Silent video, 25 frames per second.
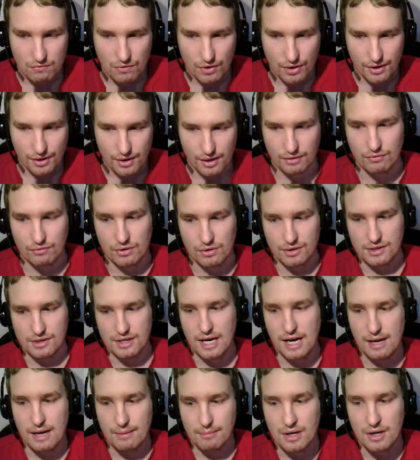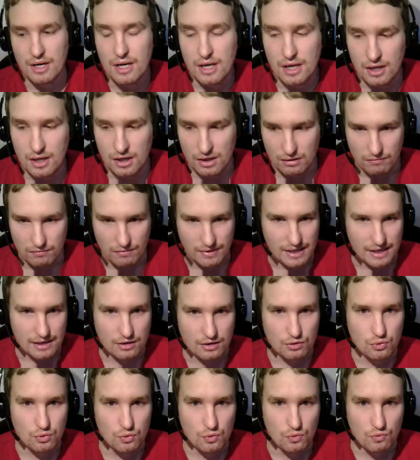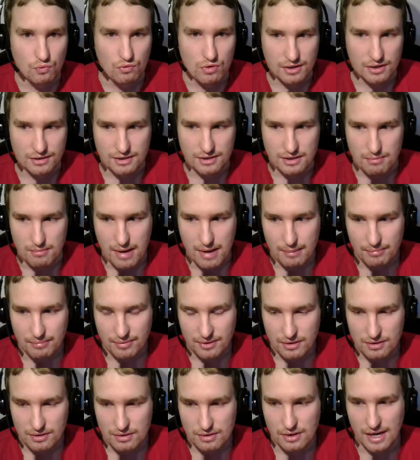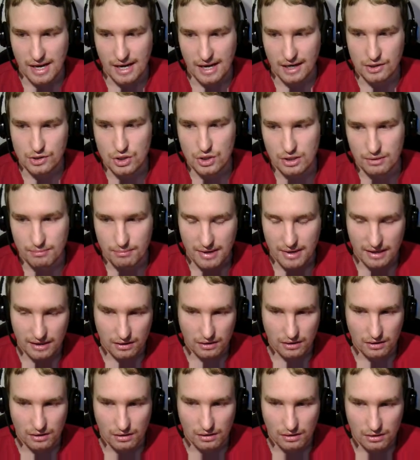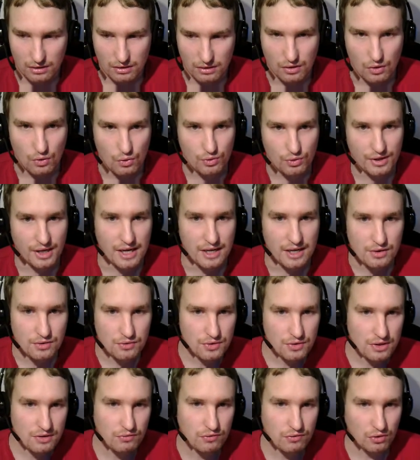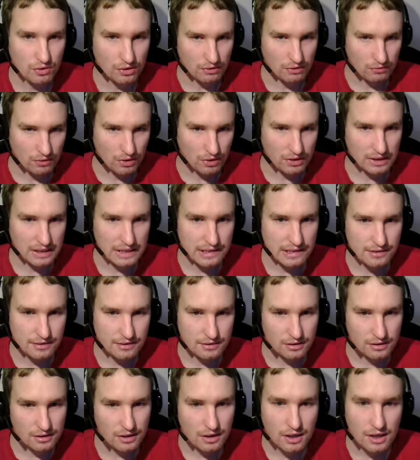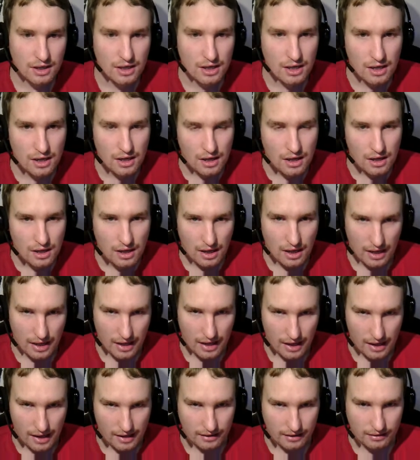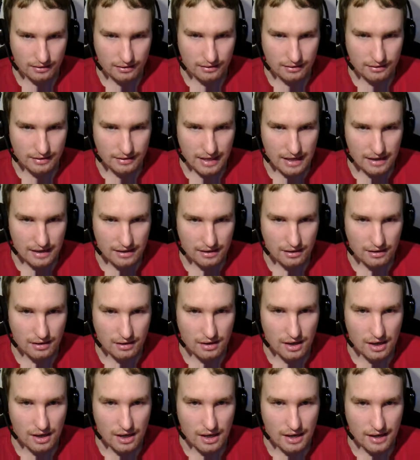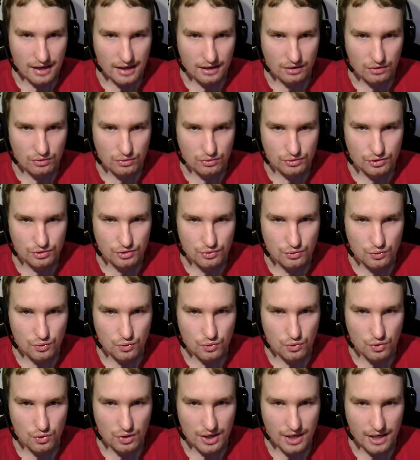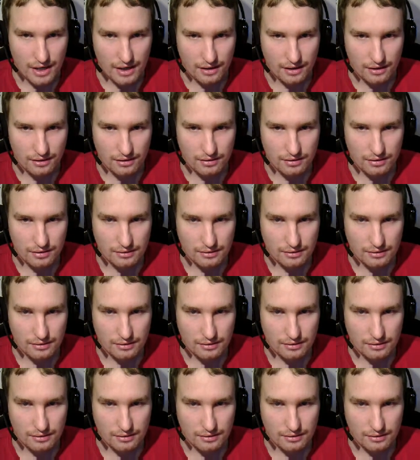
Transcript: one at one time. When 2 words are mapped, actually make an own entry for the word list. And then I go through, and